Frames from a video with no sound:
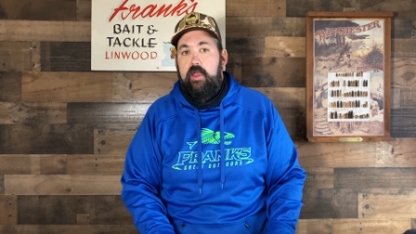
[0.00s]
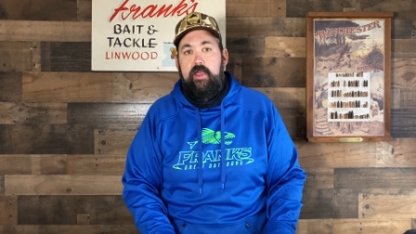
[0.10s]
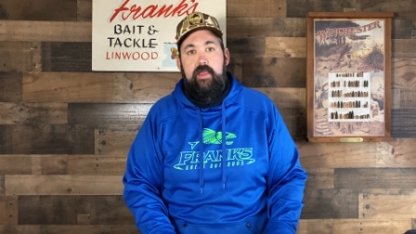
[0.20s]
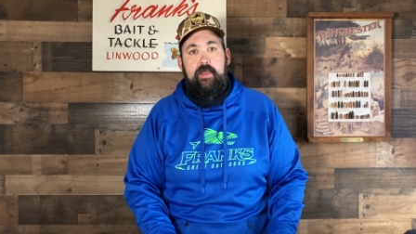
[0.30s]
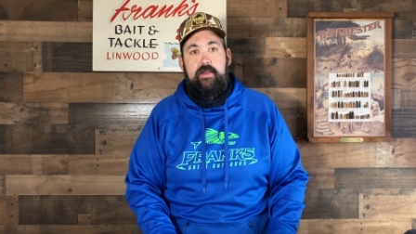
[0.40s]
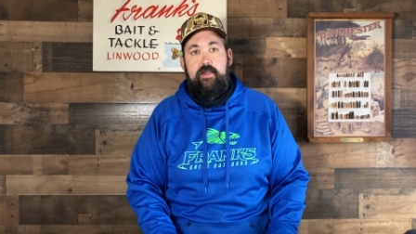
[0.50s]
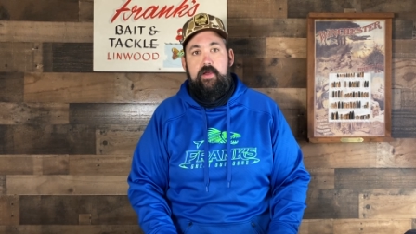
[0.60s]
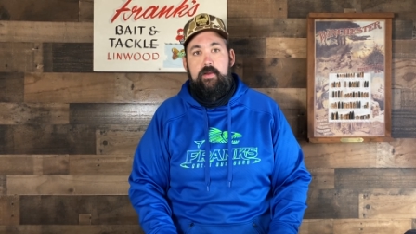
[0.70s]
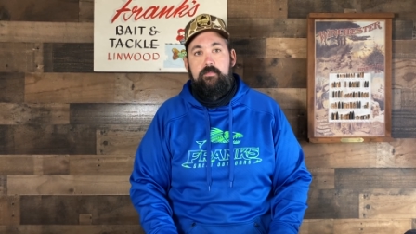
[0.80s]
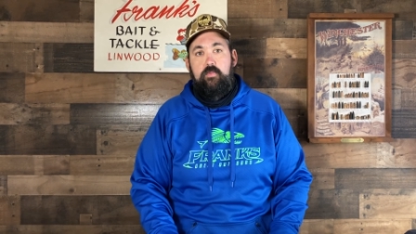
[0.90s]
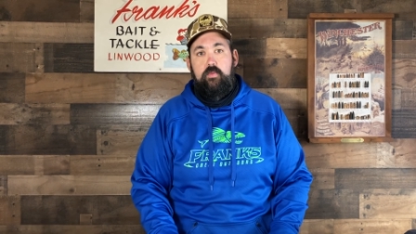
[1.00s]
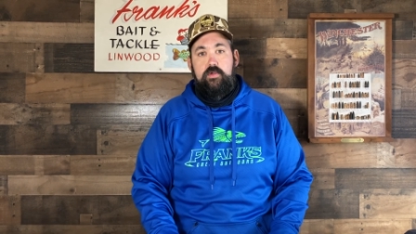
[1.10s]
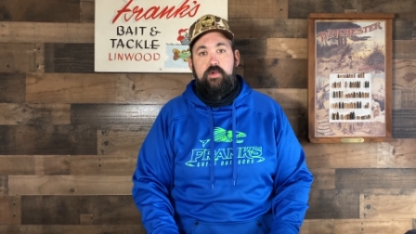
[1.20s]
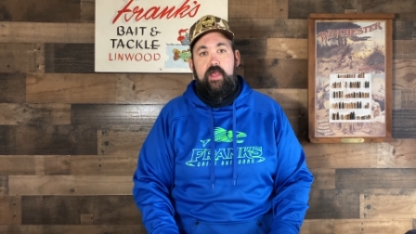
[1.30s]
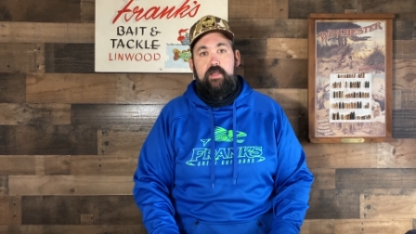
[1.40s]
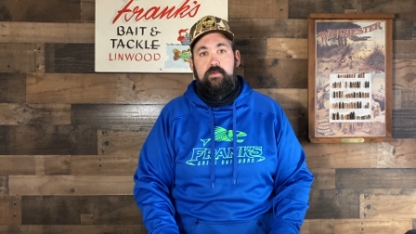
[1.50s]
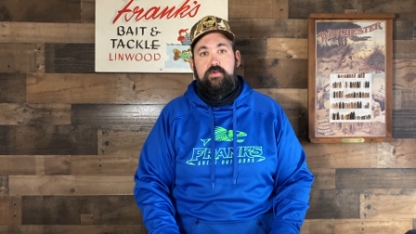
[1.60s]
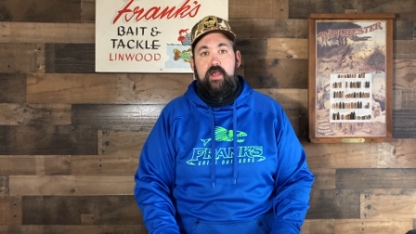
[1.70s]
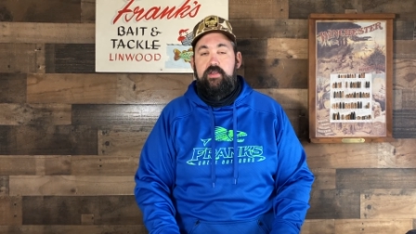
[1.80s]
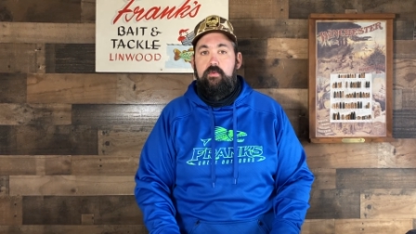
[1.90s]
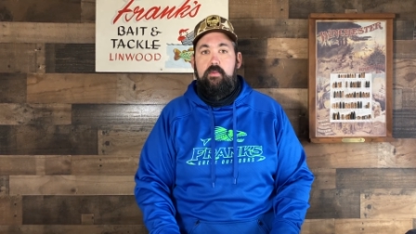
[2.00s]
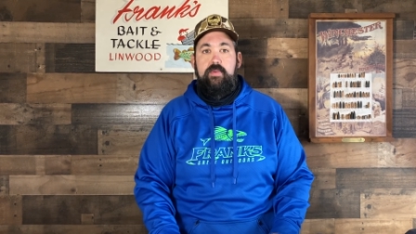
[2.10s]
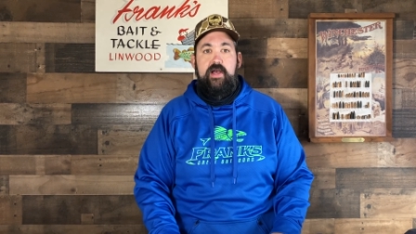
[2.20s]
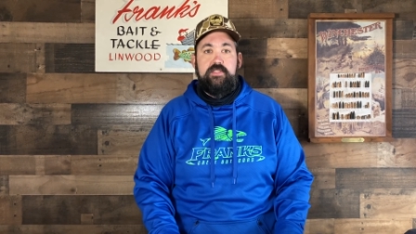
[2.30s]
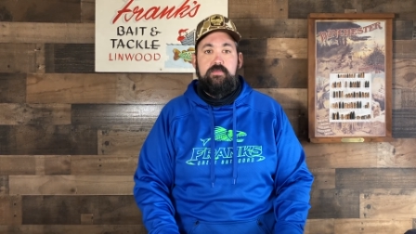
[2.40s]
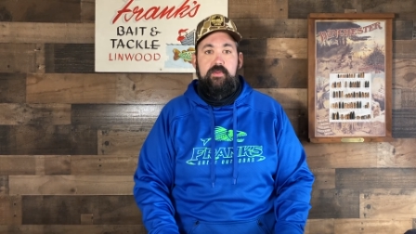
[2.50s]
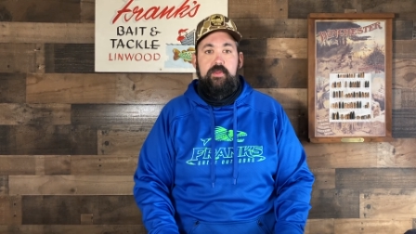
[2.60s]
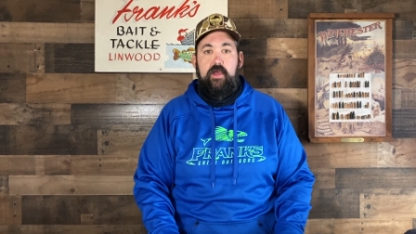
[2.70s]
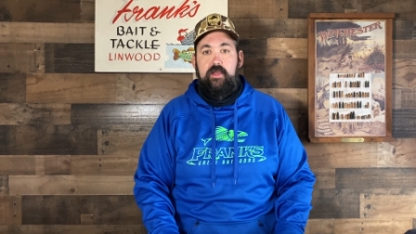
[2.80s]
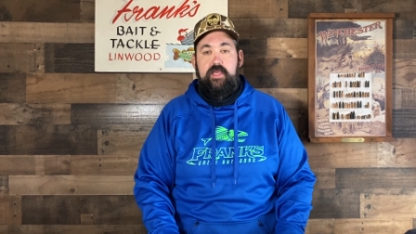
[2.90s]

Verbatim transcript: And um, we're try, try to do our best with uh,